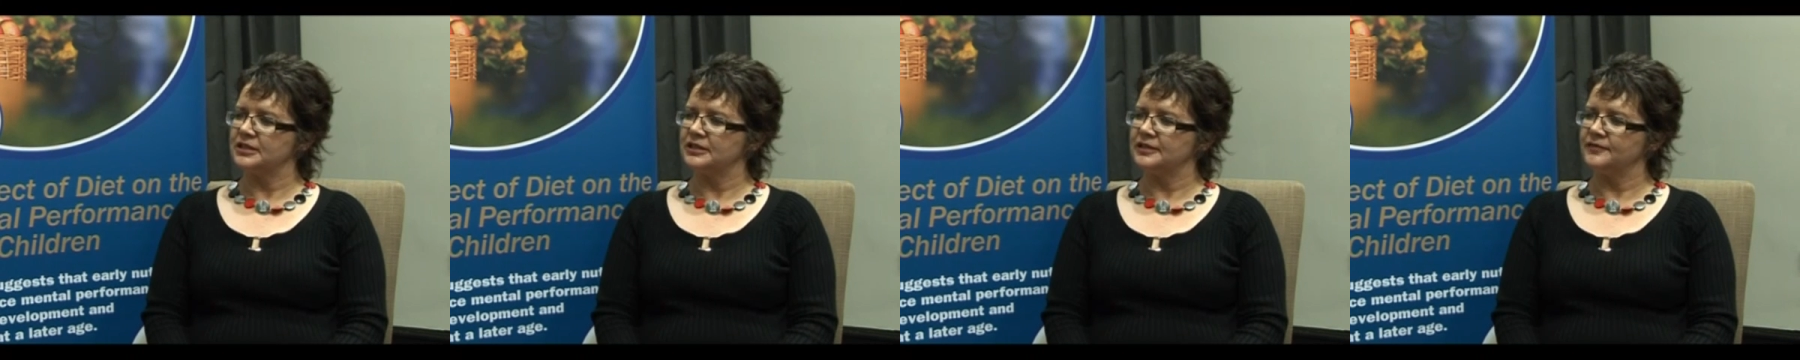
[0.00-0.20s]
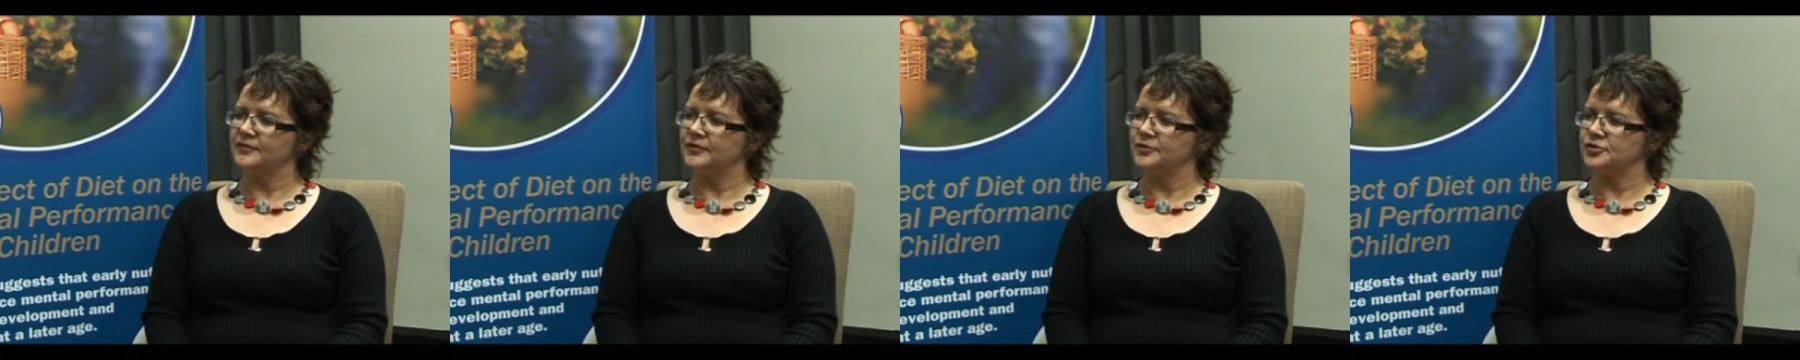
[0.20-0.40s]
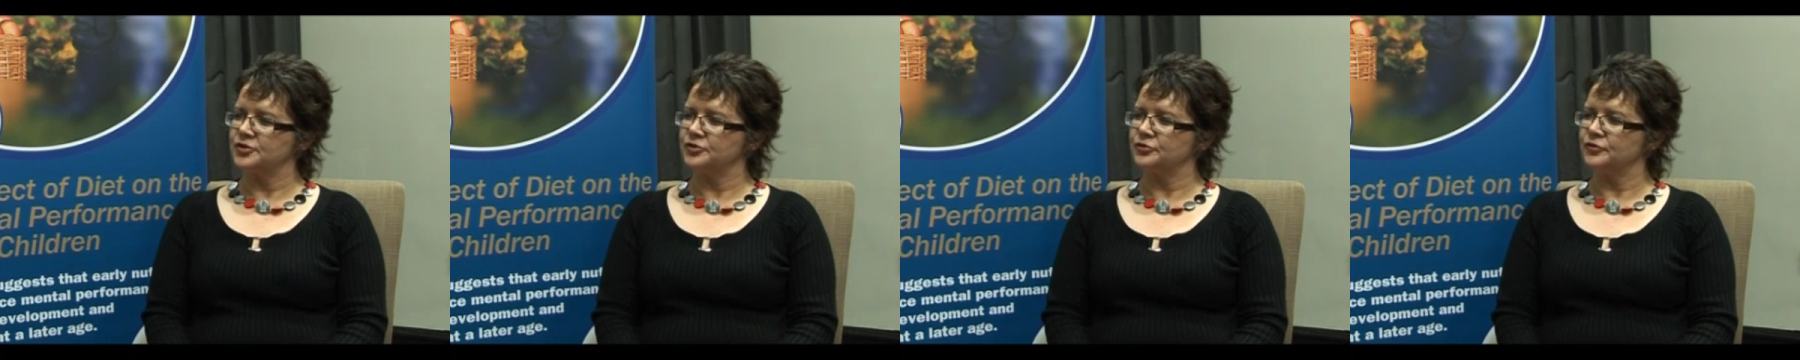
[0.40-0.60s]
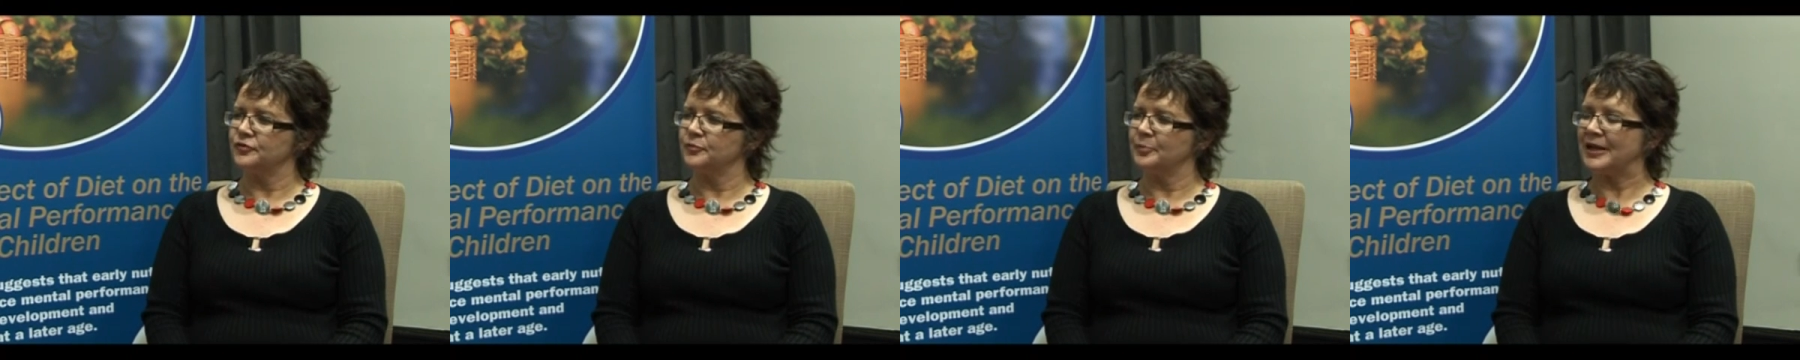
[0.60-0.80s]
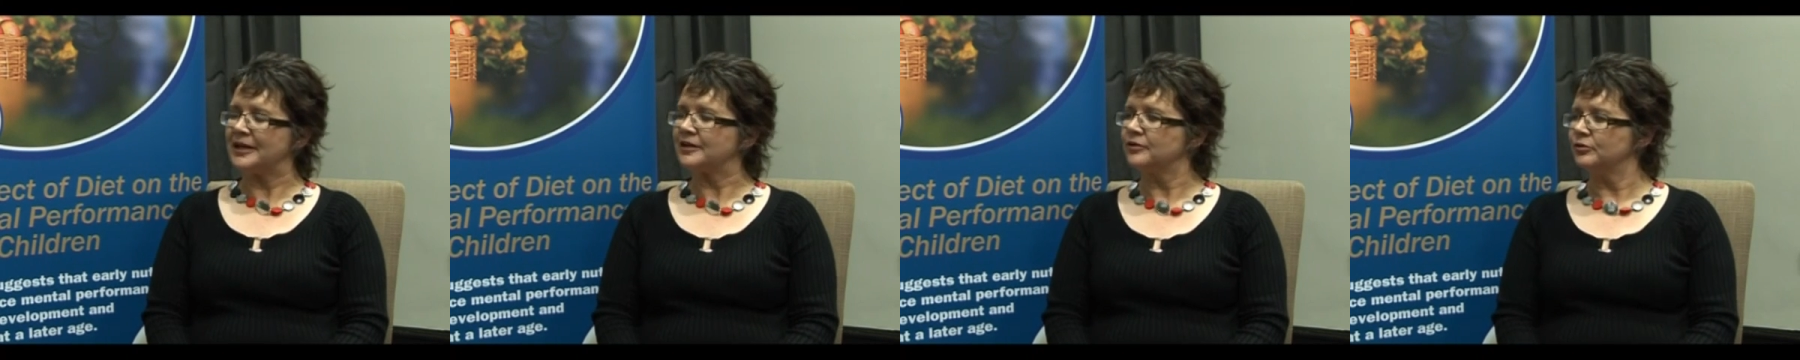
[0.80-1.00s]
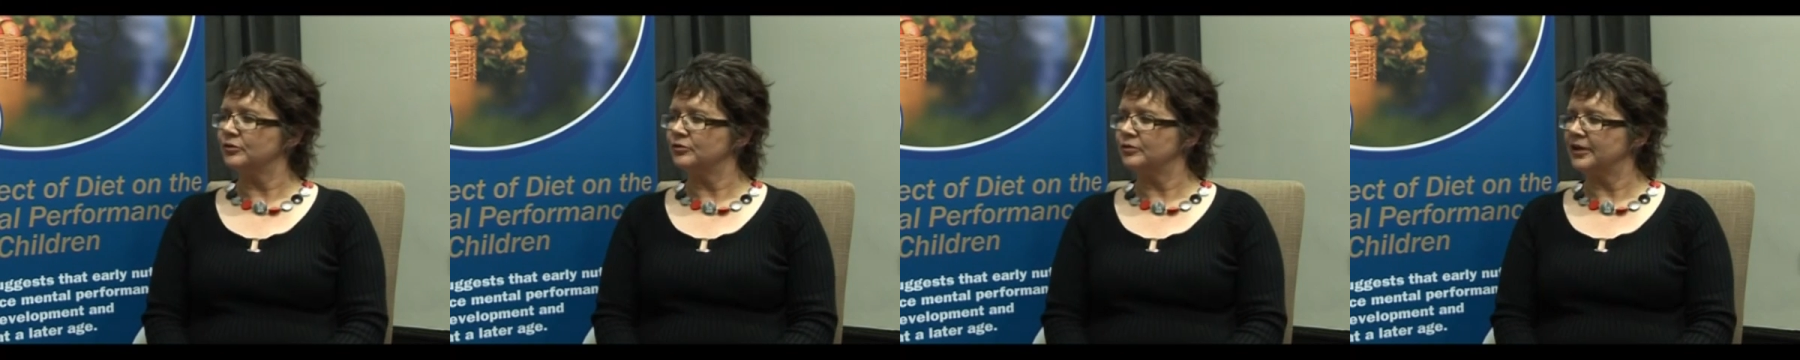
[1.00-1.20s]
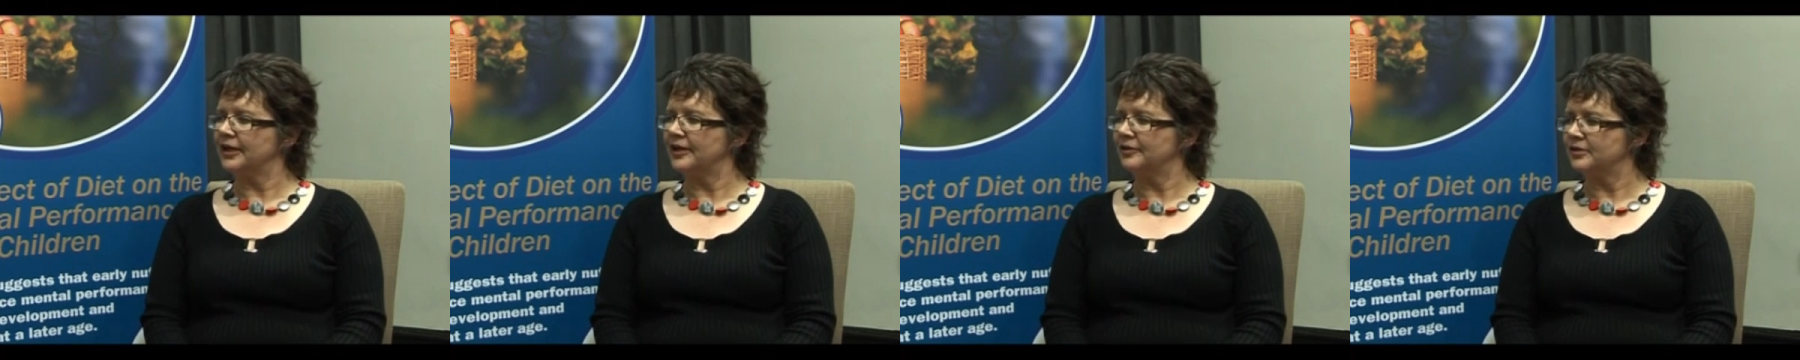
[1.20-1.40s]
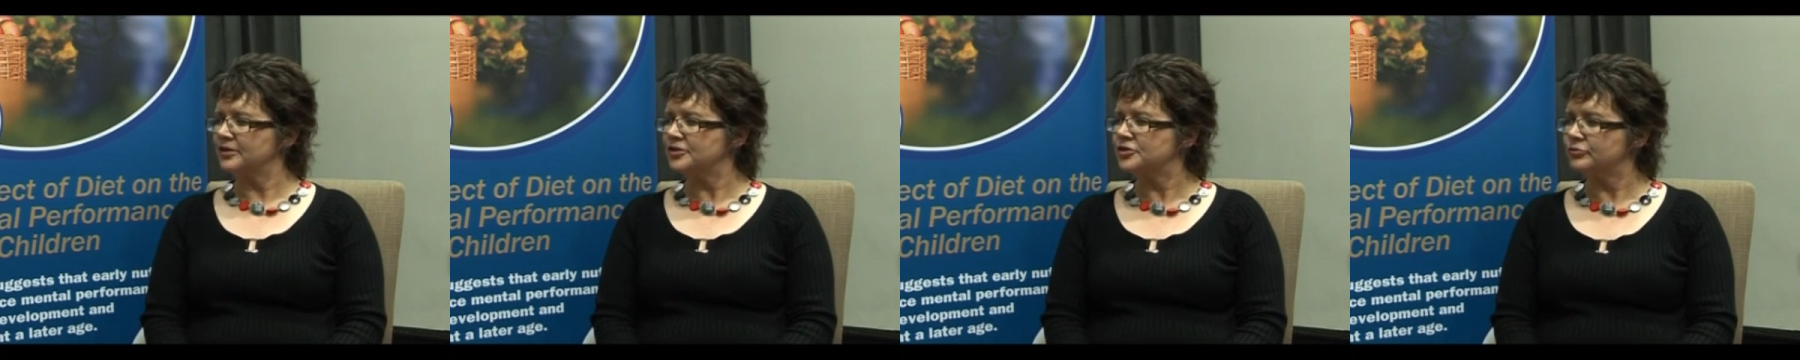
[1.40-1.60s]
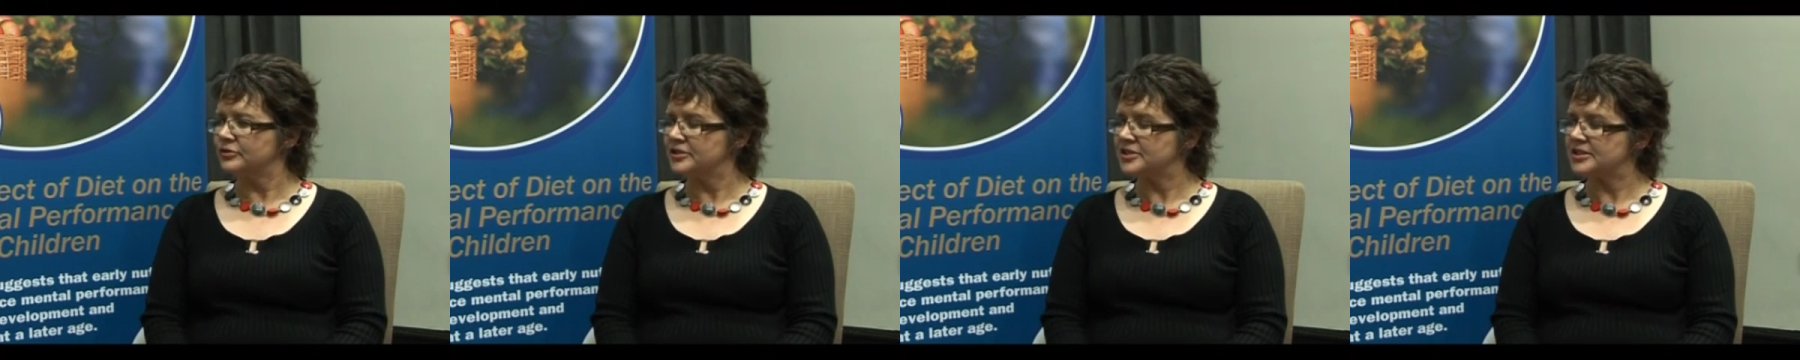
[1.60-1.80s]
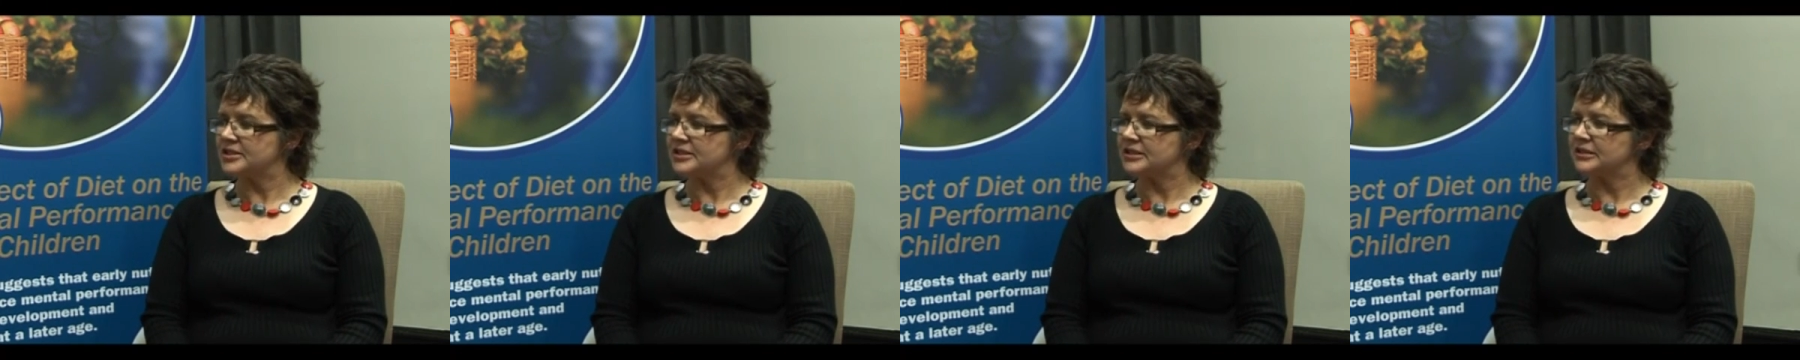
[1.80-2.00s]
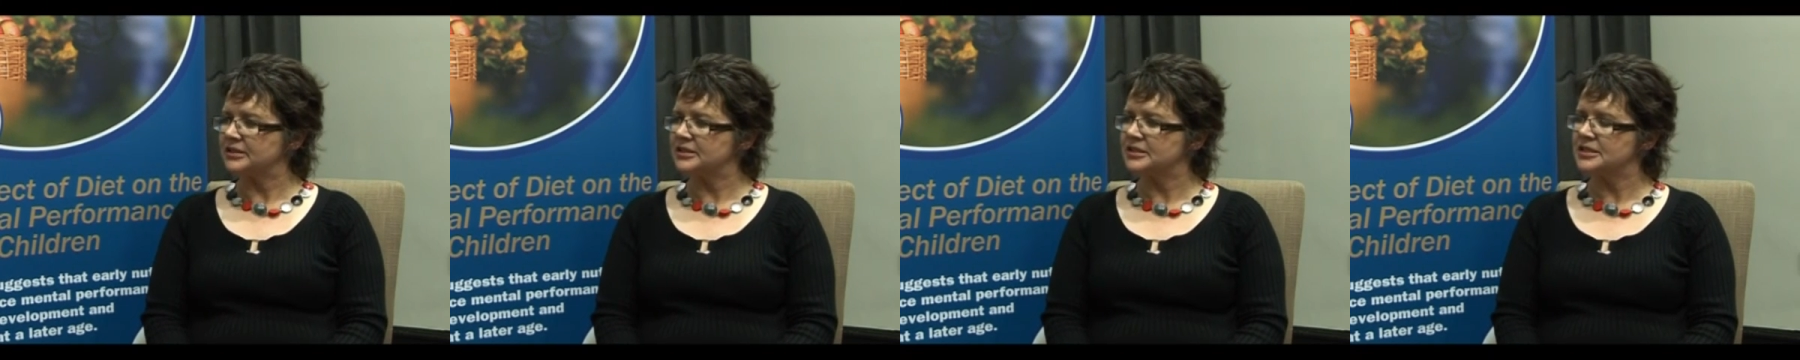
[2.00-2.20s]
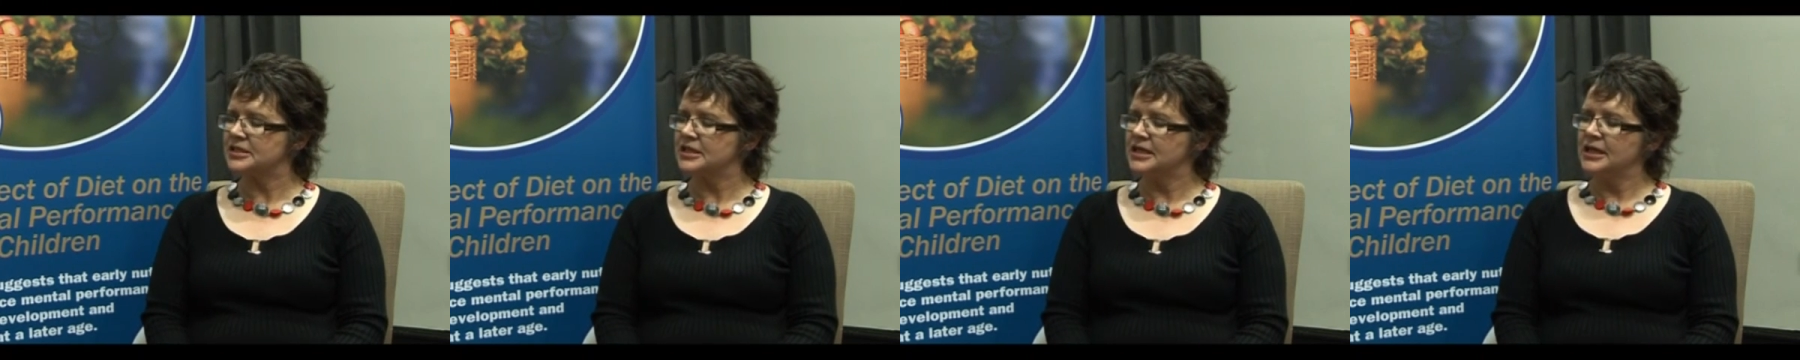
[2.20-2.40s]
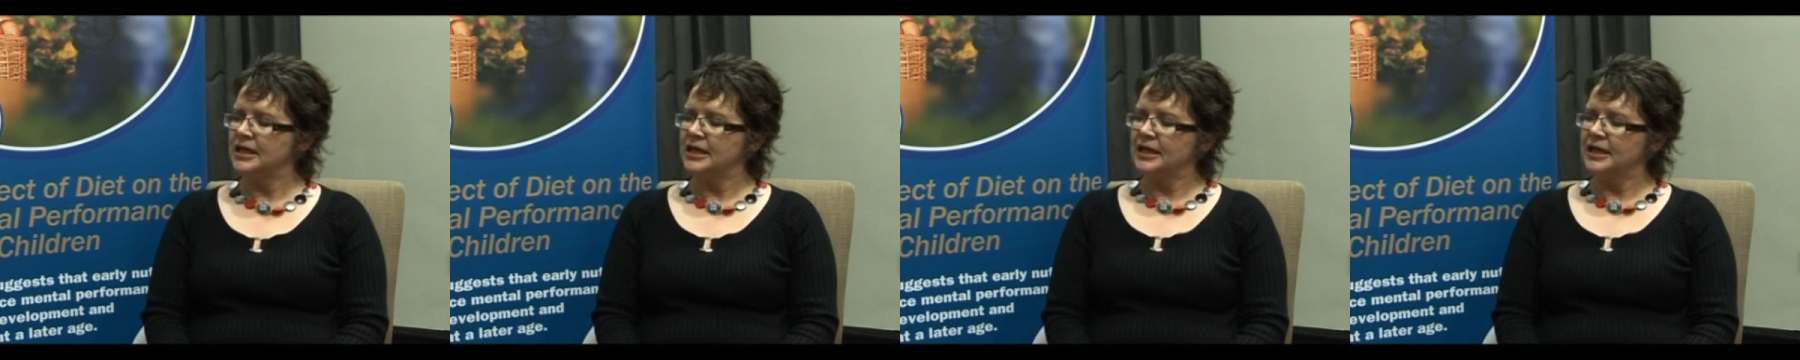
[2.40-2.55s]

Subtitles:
those sort of background characteristics.